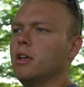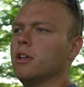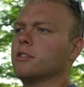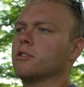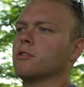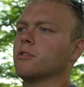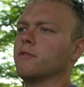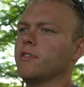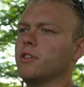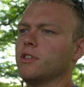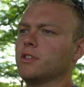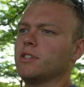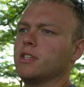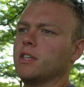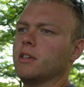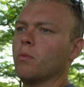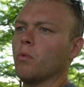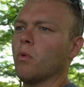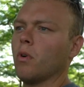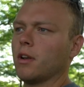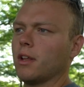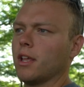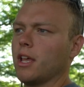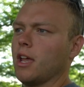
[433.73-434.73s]
So if you see
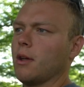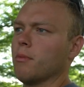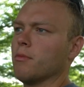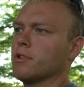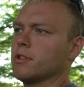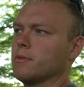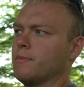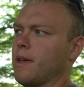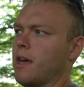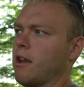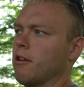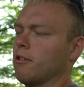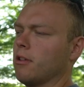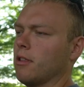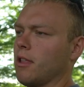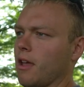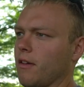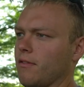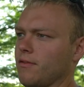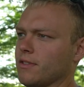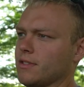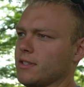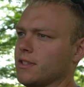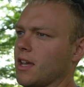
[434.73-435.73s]
one camera's battery
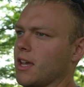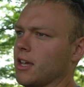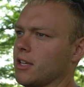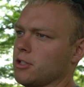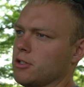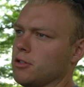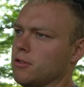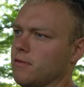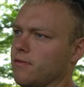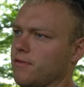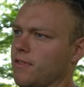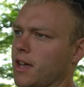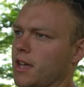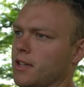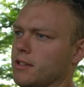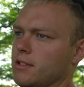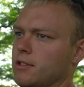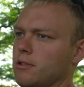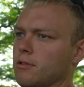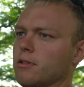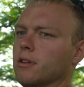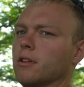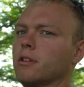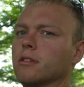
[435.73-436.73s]
life is dying too
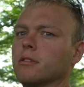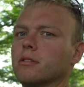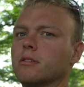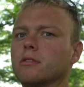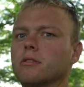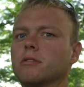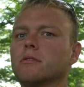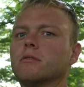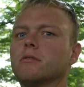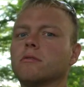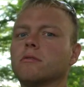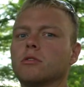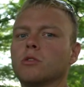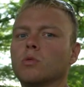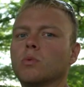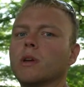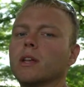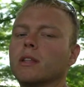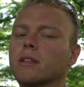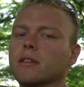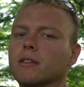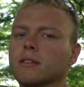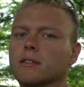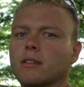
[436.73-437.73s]
fast, you can
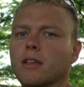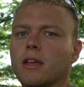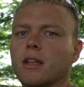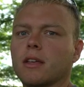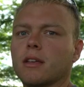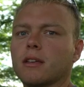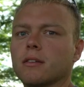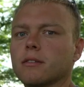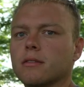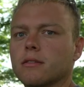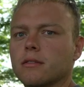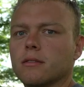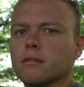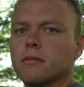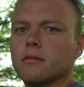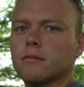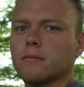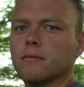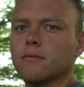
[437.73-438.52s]
tweak the settings.